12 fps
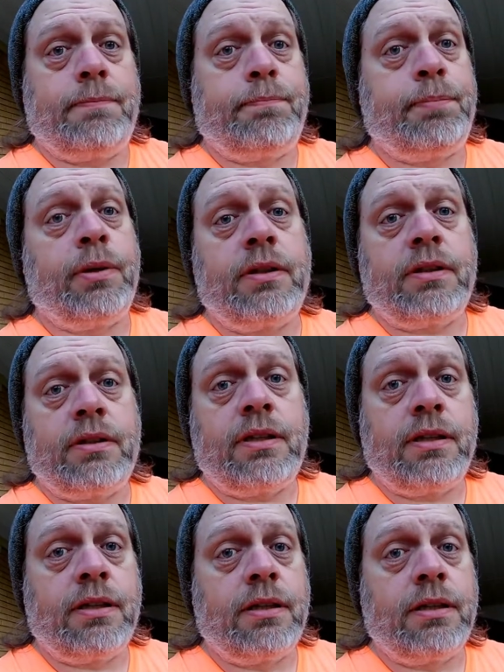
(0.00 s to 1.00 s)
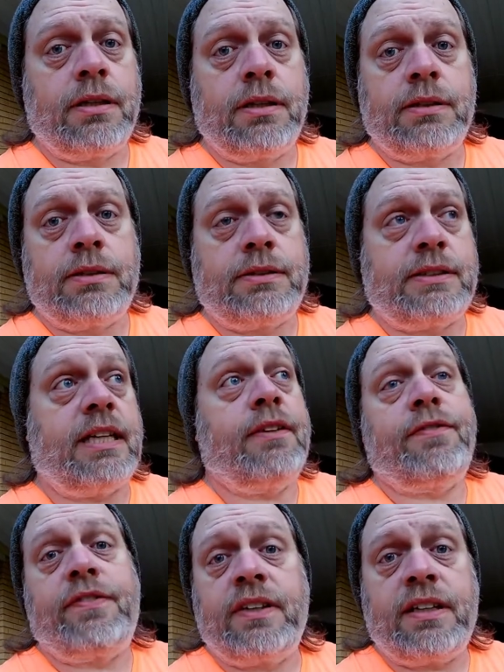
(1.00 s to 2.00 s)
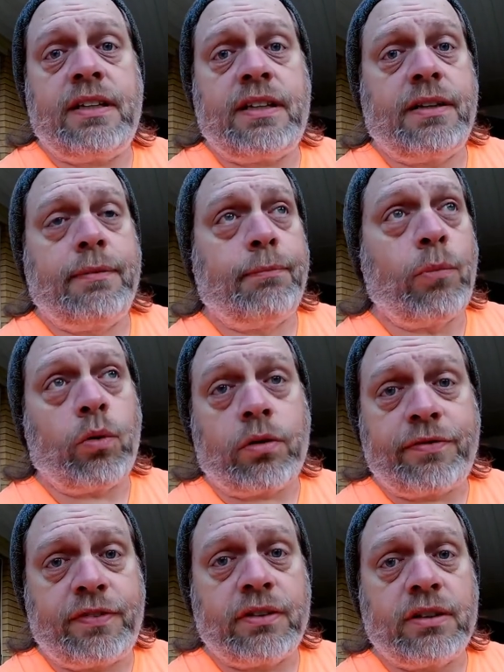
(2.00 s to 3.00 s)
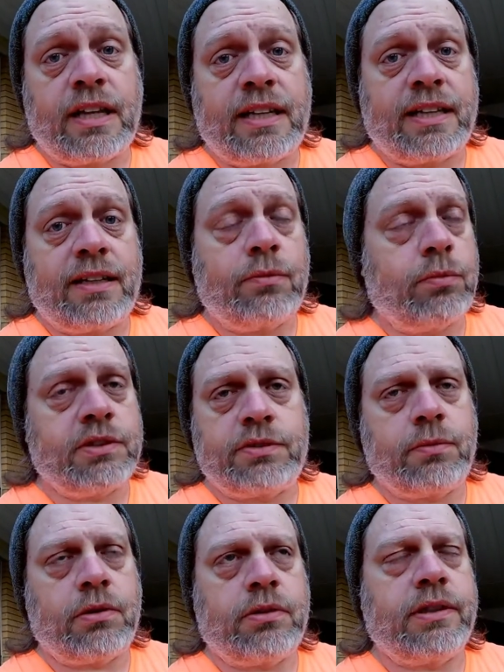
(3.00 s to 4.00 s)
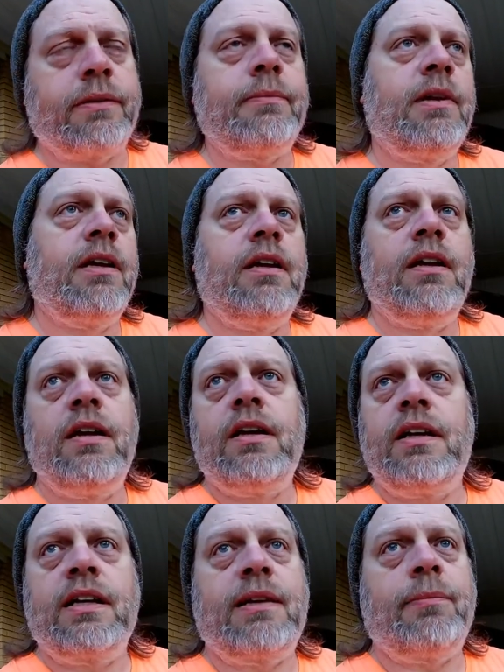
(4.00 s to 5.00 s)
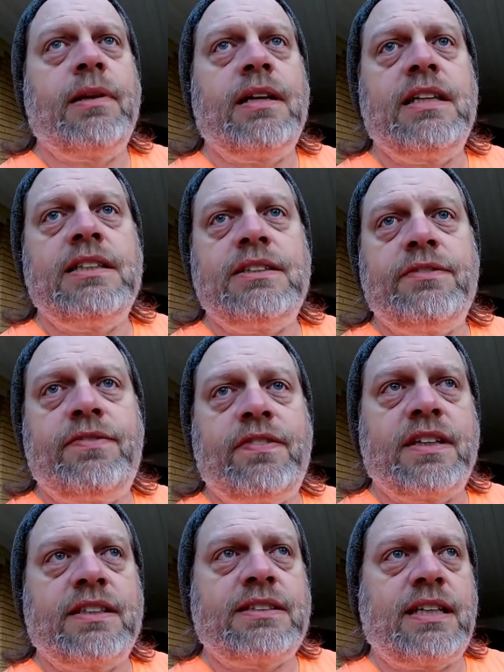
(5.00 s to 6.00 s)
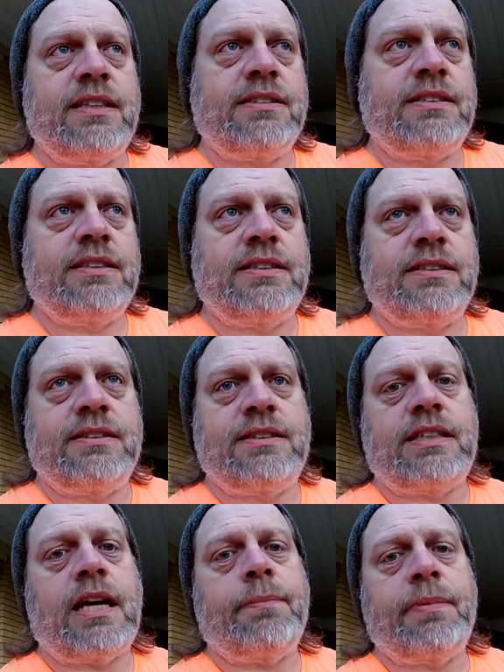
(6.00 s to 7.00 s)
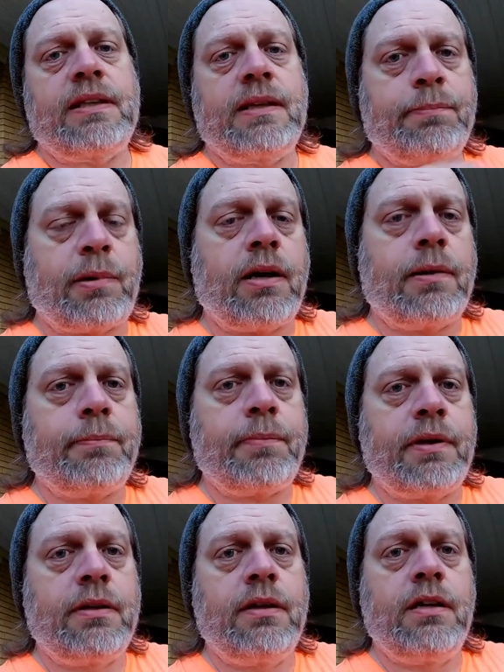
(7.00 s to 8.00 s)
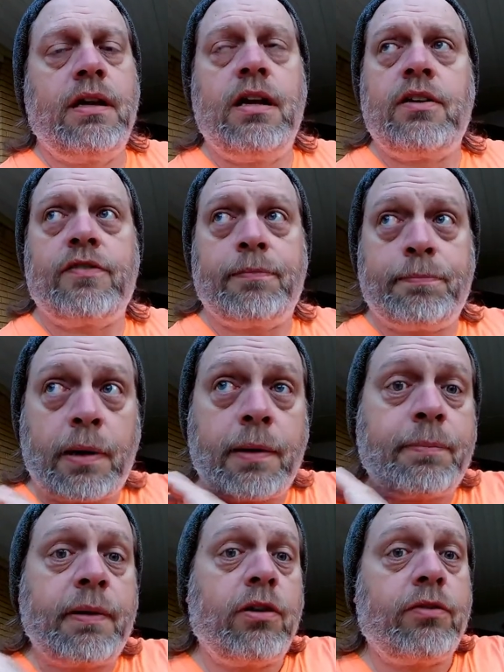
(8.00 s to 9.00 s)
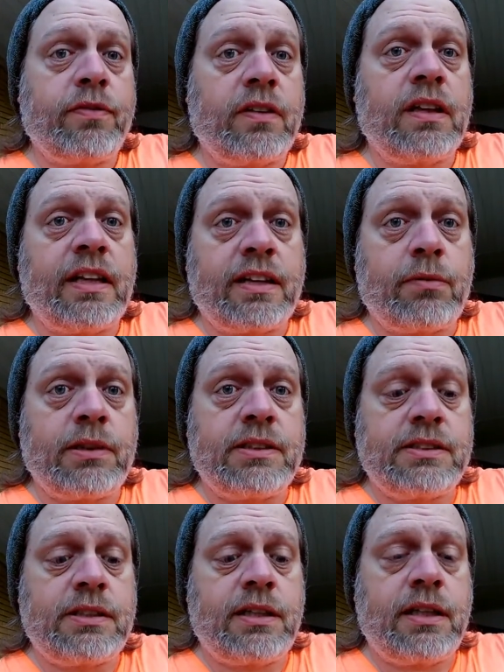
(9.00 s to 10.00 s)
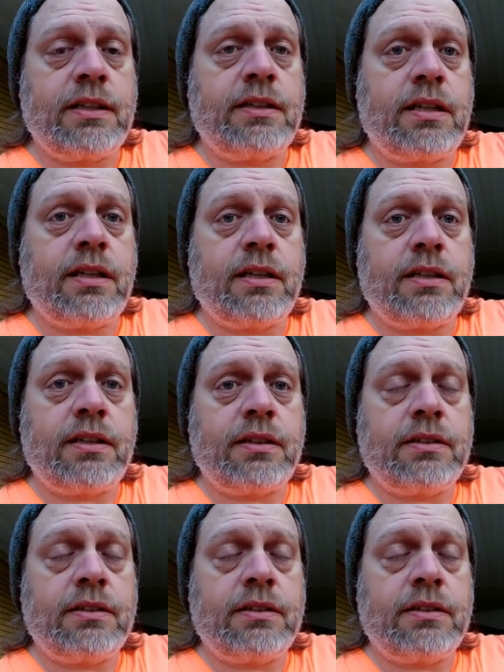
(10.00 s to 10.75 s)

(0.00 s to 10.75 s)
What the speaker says: putting 10 feet more filled line in, which won't help. It could be an easy fix, as in stopping the pump from pumping over the liquids into the